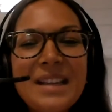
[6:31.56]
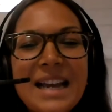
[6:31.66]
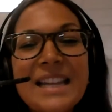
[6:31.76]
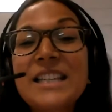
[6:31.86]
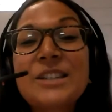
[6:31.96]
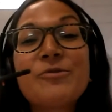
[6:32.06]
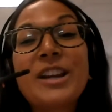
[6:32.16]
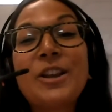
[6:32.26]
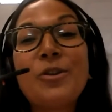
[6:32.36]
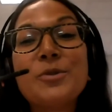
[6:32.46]
And it did
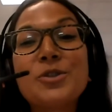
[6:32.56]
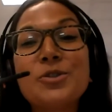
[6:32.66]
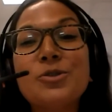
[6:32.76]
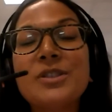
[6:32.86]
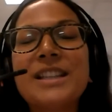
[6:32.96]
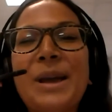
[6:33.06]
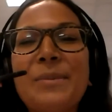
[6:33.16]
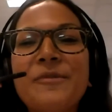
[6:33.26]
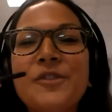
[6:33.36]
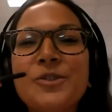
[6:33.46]
really open doors
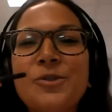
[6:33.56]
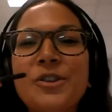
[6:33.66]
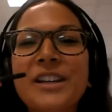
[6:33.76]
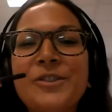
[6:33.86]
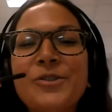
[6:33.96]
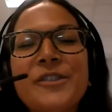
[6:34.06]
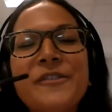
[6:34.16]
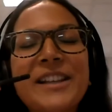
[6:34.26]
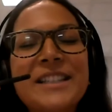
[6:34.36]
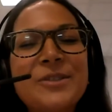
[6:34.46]
for talking at other
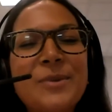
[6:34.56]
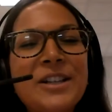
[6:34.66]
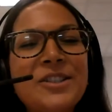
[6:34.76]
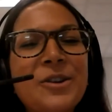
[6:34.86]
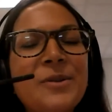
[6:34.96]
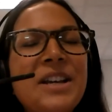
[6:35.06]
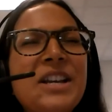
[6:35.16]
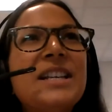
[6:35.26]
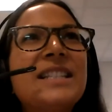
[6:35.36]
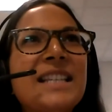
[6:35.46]
events as well. So
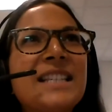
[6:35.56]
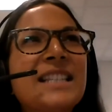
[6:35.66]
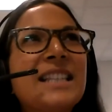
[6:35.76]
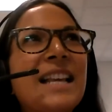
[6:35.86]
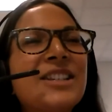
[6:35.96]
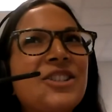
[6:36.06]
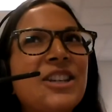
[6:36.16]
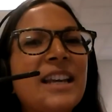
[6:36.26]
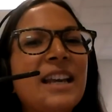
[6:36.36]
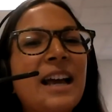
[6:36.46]
since last
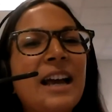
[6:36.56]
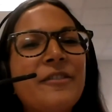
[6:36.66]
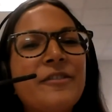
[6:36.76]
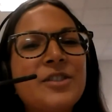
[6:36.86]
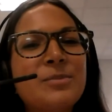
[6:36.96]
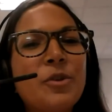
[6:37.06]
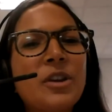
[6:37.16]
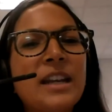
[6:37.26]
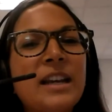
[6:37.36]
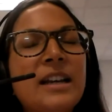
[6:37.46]
year I've
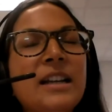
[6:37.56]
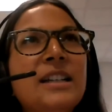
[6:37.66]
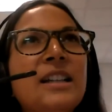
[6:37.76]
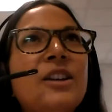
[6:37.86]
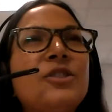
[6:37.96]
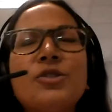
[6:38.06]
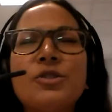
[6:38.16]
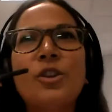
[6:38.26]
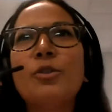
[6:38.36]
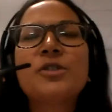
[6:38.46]
spoken at
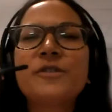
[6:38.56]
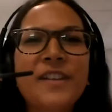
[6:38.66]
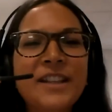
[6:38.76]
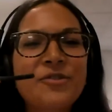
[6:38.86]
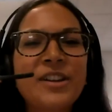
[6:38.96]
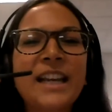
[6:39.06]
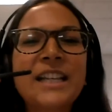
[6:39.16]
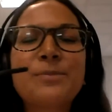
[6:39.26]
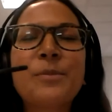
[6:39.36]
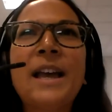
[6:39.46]
just loads of events really. I
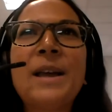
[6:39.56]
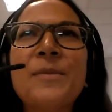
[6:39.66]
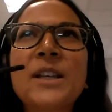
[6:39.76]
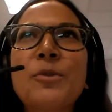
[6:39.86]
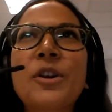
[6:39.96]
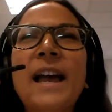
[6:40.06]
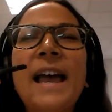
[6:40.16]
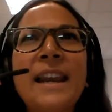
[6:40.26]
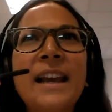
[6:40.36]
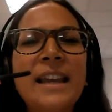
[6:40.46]
spoke at
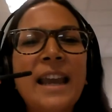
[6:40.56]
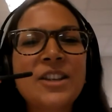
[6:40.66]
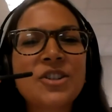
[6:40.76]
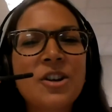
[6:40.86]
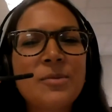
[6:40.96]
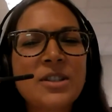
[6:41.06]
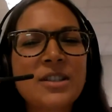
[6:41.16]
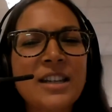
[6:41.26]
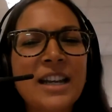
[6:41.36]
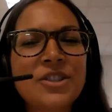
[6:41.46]
NIHR, which is
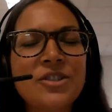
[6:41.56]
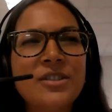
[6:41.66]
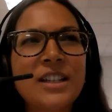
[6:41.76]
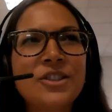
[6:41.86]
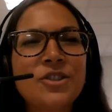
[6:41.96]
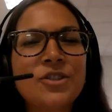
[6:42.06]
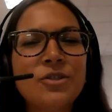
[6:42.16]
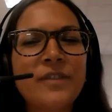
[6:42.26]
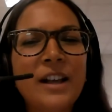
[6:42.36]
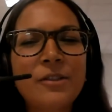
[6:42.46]
the National Institute
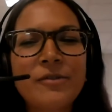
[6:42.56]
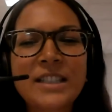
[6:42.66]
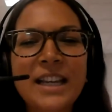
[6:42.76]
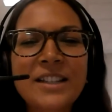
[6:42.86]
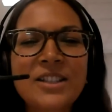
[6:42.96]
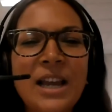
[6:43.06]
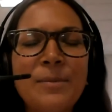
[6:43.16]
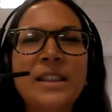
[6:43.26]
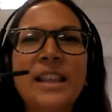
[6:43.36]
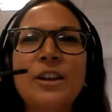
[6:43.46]
of Health Research,
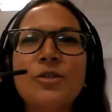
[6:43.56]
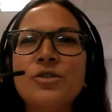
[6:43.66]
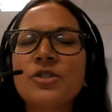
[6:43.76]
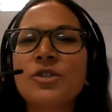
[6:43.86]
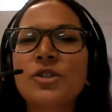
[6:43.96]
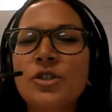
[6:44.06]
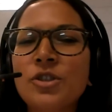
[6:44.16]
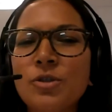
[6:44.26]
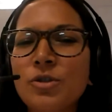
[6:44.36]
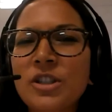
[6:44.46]
at their London
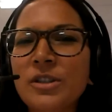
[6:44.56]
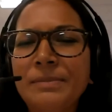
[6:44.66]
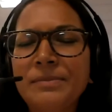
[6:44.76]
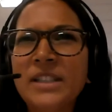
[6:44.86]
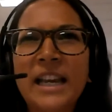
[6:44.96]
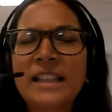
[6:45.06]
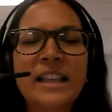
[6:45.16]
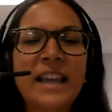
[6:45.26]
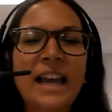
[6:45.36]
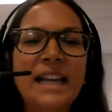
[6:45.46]
Consortium day
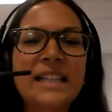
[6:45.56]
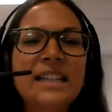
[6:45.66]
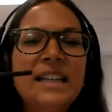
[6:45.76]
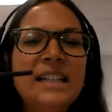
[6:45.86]
that they had.